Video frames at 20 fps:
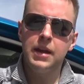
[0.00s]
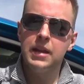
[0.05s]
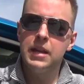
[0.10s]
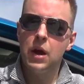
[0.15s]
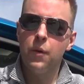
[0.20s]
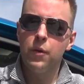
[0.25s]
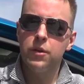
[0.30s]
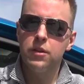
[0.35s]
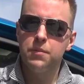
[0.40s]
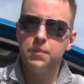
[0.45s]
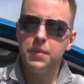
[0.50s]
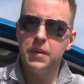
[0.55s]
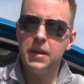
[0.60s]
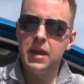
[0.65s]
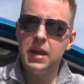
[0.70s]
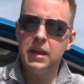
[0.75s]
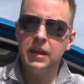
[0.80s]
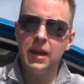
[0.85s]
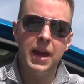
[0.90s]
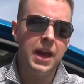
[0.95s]
Now, with it
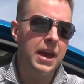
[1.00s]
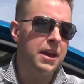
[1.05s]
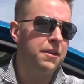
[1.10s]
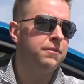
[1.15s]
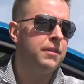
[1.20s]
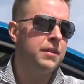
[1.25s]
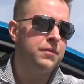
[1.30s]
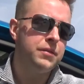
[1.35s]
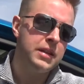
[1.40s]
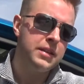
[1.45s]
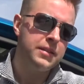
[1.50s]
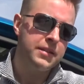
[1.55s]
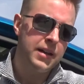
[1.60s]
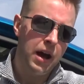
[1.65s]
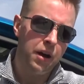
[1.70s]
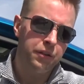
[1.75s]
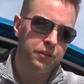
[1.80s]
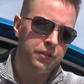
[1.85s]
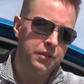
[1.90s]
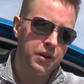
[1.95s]
being a
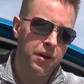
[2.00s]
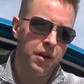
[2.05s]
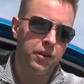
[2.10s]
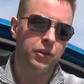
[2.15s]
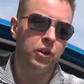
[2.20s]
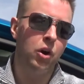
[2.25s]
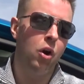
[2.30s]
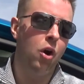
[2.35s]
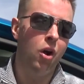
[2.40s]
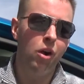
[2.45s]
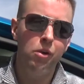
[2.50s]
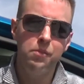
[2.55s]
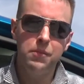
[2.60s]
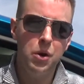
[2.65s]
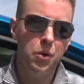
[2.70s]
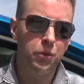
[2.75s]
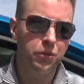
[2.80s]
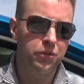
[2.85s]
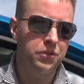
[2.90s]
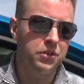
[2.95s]
$15,000
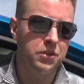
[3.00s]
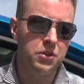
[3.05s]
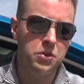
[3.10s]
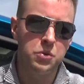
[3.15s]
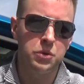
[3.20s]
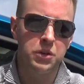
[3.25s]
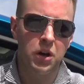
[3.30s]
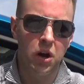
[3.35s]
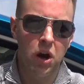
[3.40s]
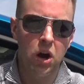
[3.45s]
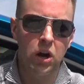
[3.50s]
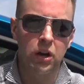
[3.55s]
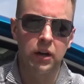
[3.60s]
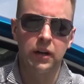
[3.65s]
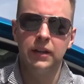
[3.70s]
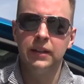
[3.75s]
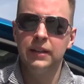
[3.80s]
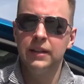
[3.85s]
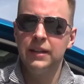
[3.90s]
almost new car,